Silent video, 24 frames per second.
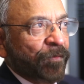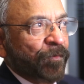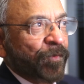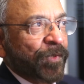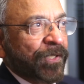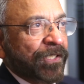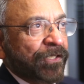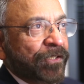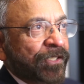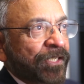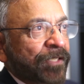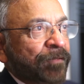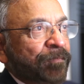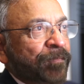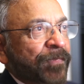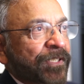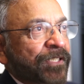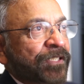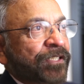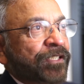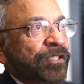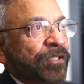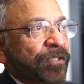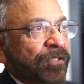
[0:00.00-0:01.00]
we did
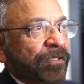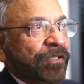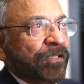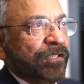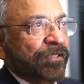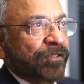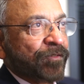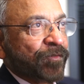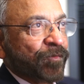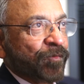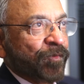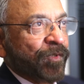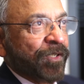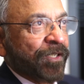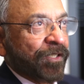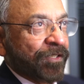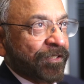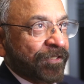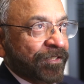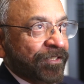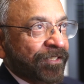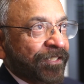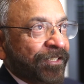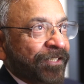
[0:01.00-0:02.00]
meticulous
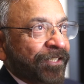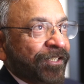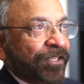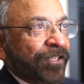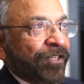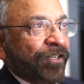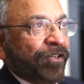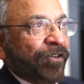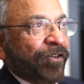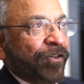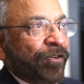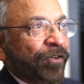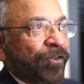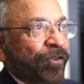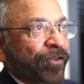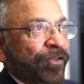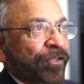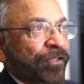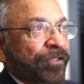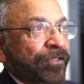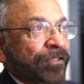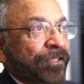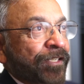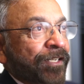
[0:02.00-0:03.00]
work
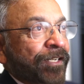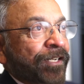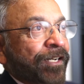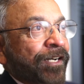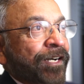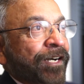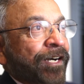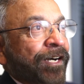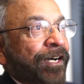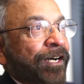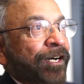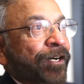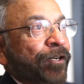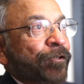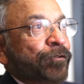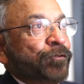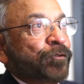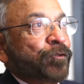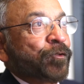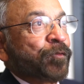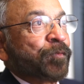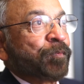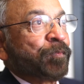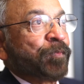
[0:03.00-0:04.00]
on how
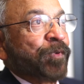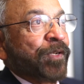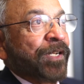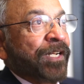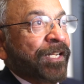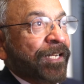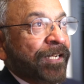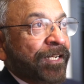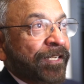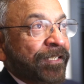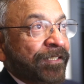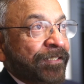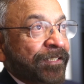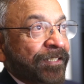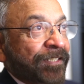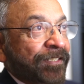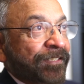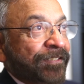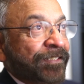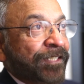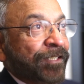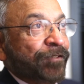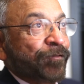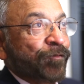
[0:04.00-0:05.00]
to plan
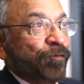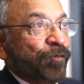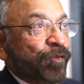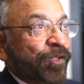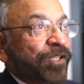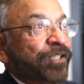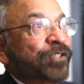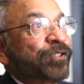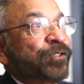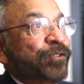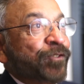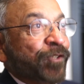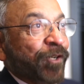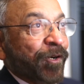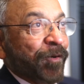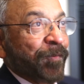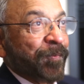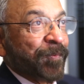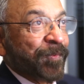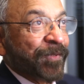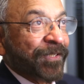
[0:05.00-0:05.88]
that workshop